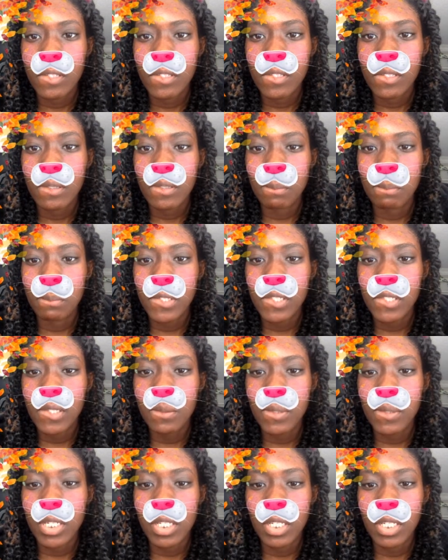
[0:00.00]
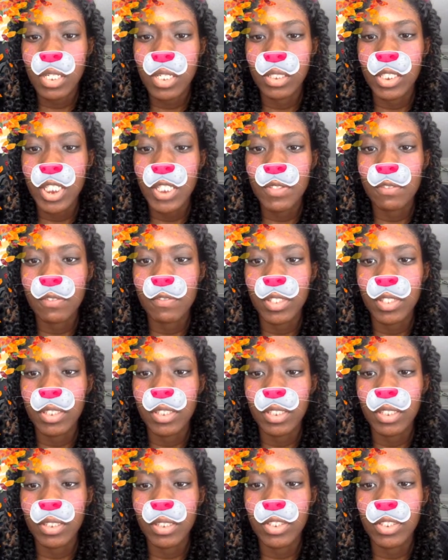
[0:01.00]
But anyway, leaves of fall color.
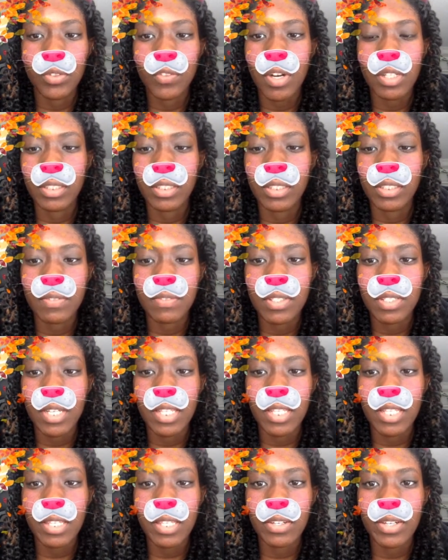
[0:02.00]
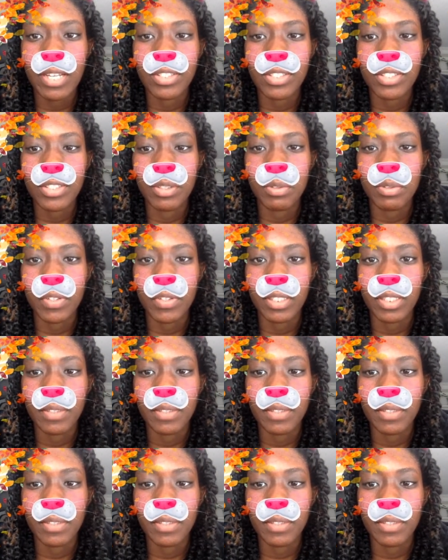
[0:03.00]
So falling leaves. I think they're actually going to be falling.